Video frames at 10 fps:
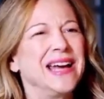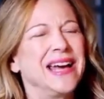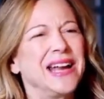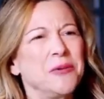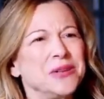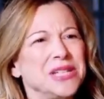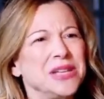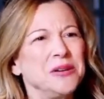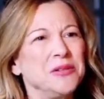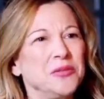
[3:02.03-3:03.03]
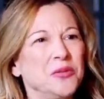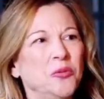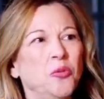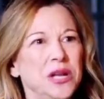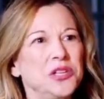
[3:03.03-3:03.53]
And I will say,
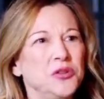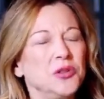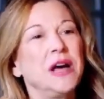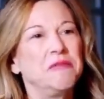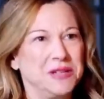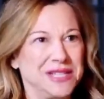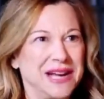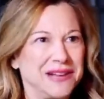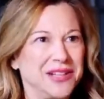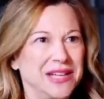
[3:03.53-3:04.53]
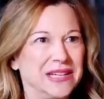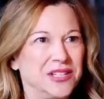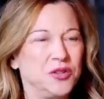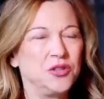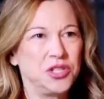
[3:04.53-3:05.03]
what do you love exactly?
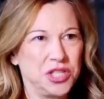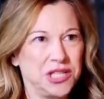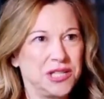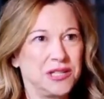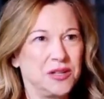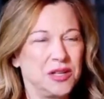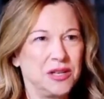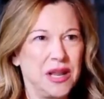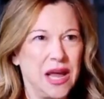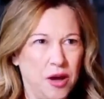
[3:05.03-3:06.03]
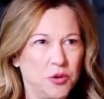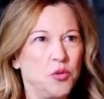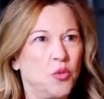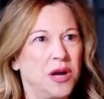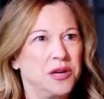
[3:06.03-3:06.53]
Is this how
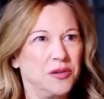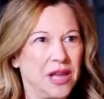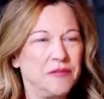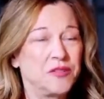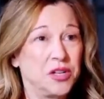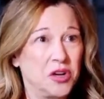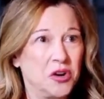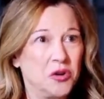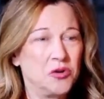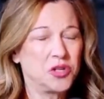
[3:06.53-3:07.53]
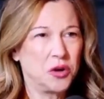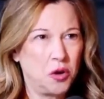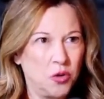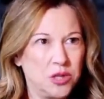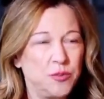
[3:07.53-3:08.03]
you want your life to go, to
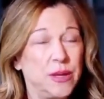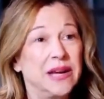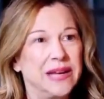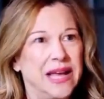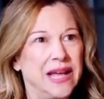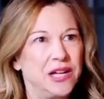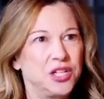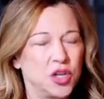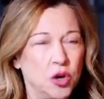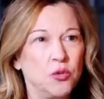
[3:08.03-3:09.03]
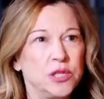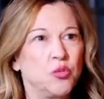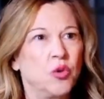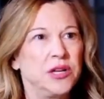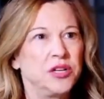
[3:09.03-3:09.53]
always be on edge, to always
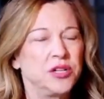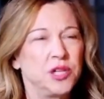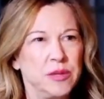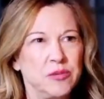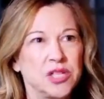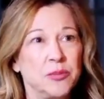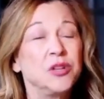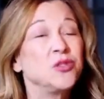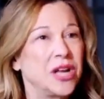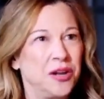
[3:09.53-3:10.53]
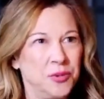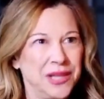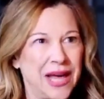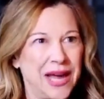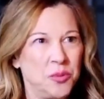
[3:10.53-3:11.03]
wonder, to be with someone who's
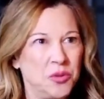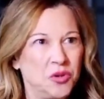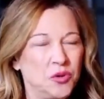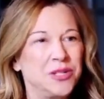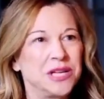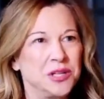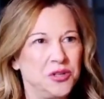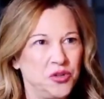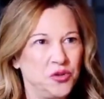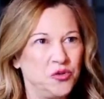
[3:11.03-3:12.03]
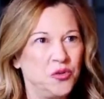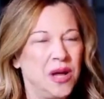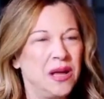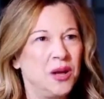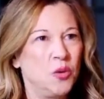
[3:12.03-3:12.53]
unreliable, who doesn't do
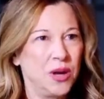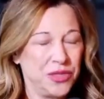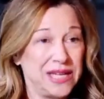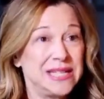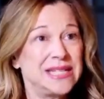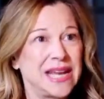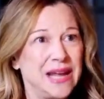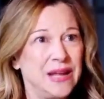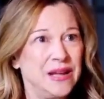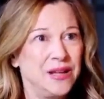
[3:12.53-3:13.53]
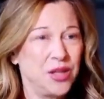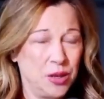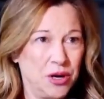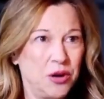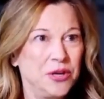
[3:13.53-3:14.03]
what they say they
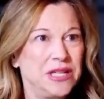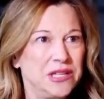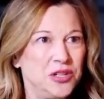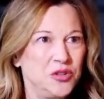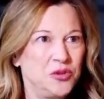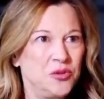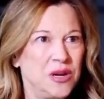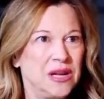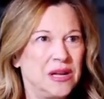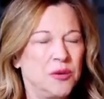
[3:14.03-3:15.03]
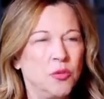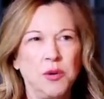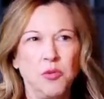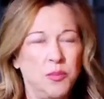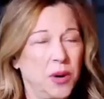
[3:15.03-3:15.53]
were going to do?
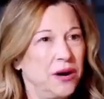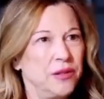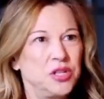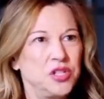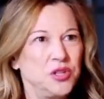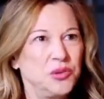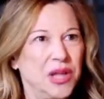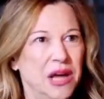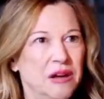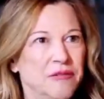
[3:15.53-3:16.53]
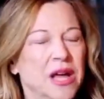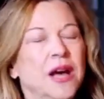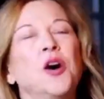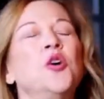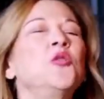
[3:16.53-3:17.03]
What part of this do you love?
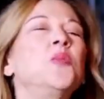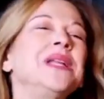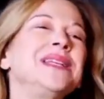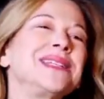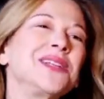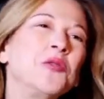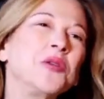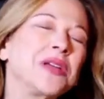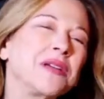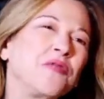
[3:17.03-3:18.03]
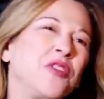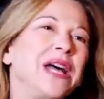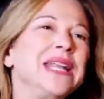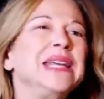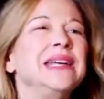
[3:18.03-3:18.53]
Oh, but he's so
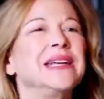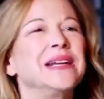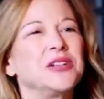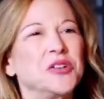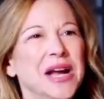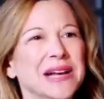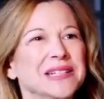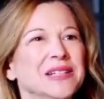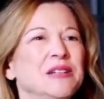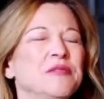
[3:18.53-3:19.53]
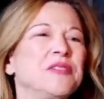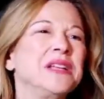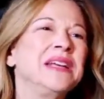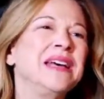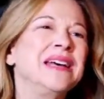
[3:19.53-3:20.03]
funny and attractive
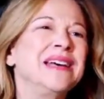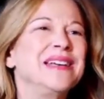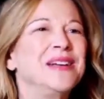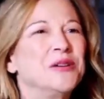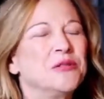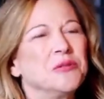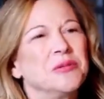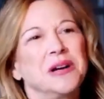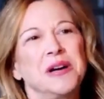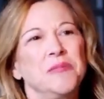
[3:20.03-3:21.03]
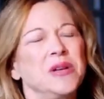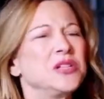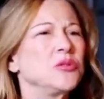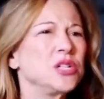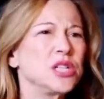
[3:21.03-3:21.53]
and,
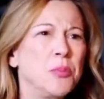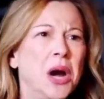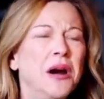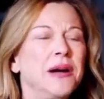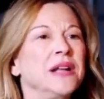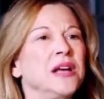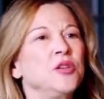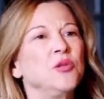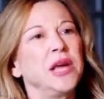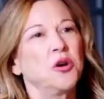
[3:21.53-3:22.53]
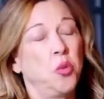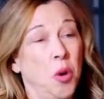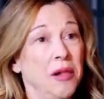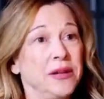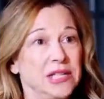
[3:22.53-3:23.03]
he's so smart. You like
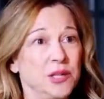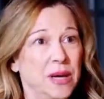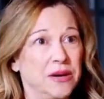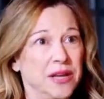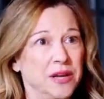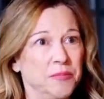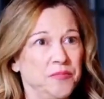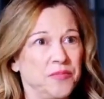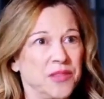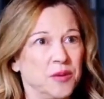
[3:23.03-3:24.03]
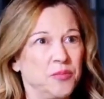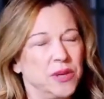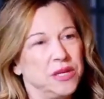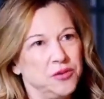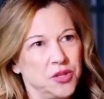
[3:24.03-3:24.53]
qualities about him,
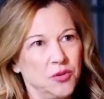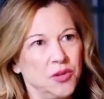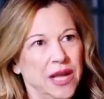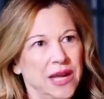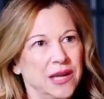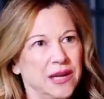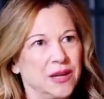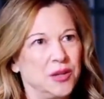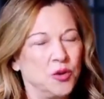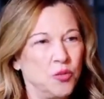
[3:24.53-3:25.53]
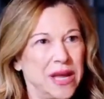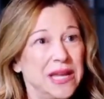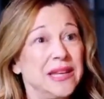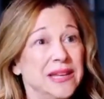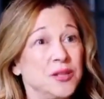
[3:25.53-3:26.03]
but you don't like the way
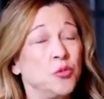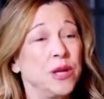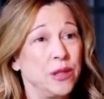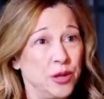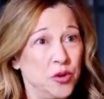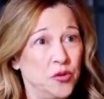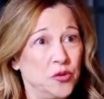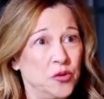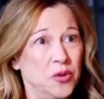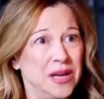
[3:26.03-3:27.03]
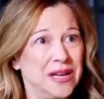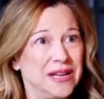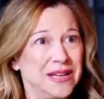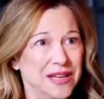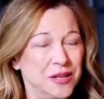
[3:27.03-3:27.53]
he is with you
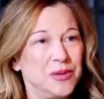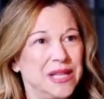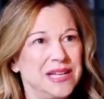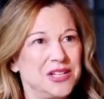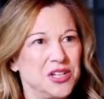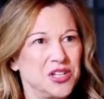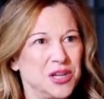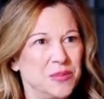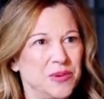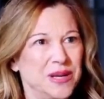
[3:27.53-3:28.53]
in relationship.